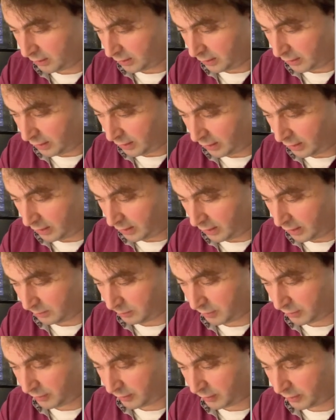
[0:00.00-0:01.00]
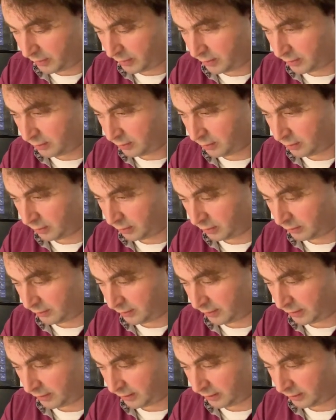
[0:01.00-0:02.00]
And the Hamiltonian of
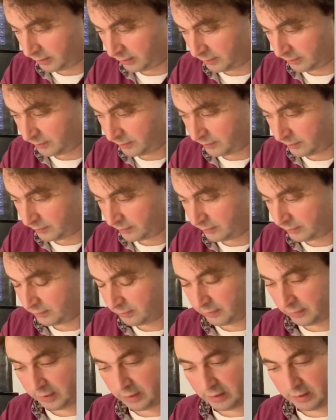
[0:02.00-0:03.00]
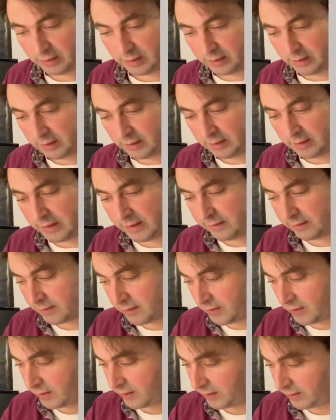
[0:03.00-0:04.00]
our
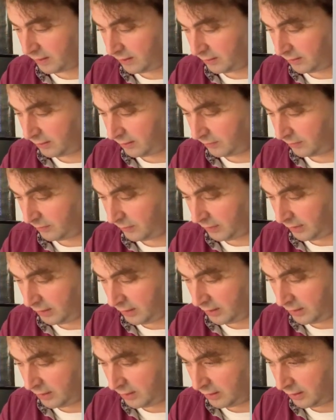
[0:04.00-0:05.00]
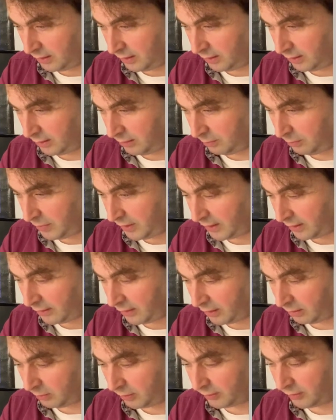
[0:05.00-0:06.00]
lattice is the bare
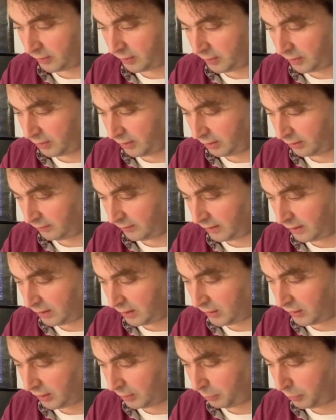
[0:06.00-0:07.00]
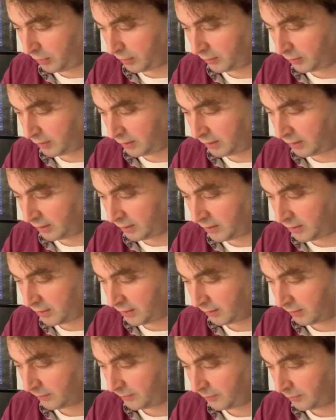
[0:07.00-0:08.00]
Hamiltonian without
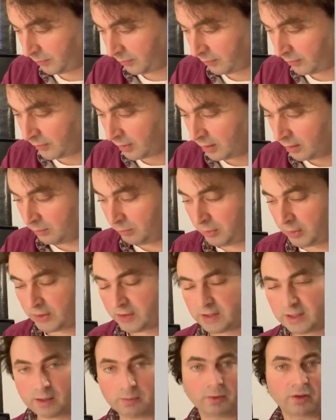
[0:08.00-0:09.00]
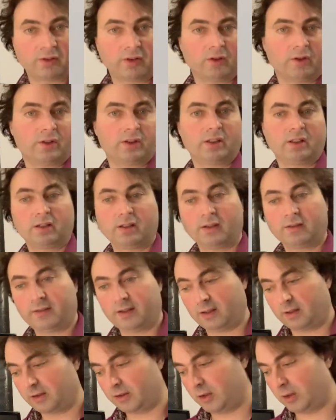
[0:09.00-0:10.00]
impurities, plus the Hamiltonian that
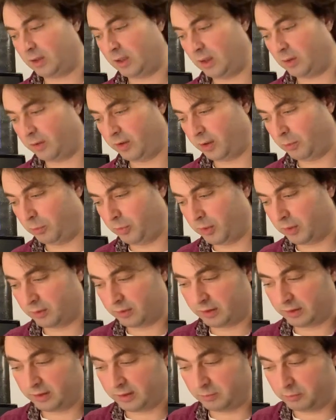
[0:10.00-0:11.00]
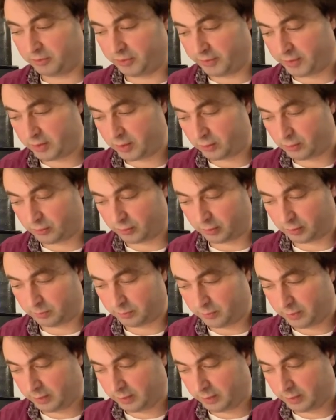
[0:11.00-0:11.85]
tells you how an impurity brings you from